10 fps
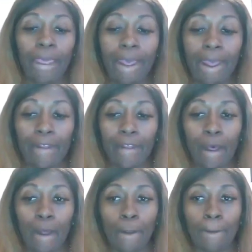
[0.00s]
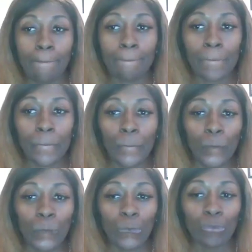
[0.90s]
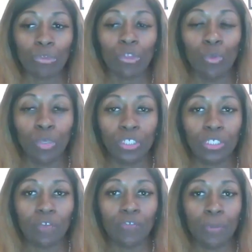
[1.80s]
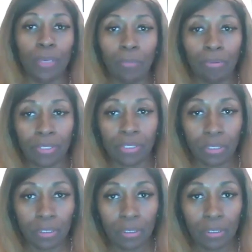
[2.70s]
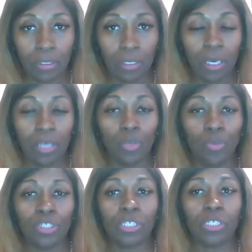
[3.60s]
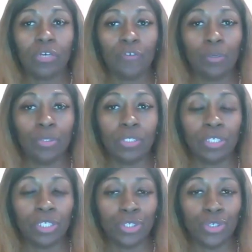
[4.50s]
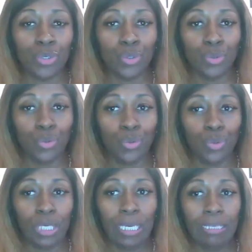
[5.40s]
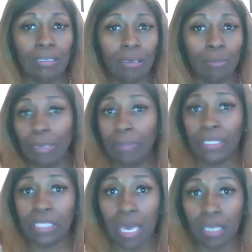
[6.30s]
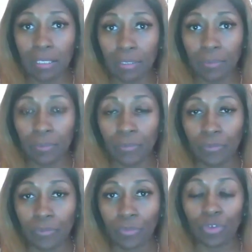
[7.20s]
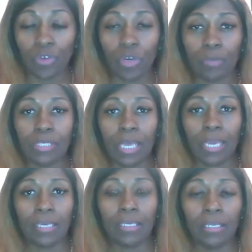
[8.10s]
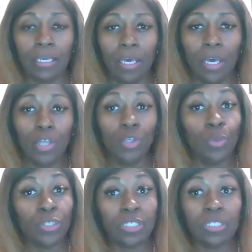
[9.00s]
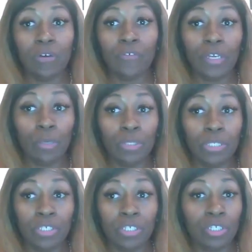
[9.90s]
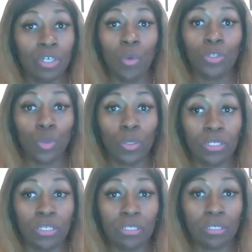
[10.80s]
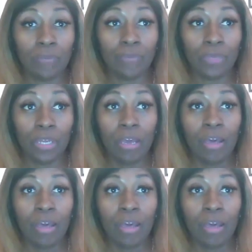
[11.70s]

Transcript: And you put yourself to be in prison. You put yourself in a position to end up maybe telling, you know what I'm saying? You put yourself in a position to go into a system